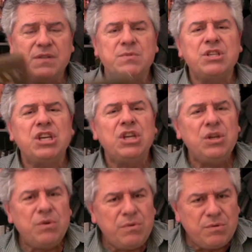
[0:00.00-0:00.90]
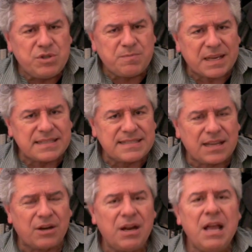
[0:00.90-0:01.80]
This was a huge
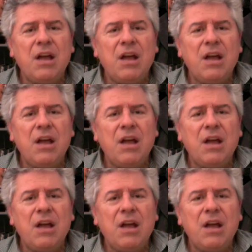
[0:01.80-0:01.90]
bestseller.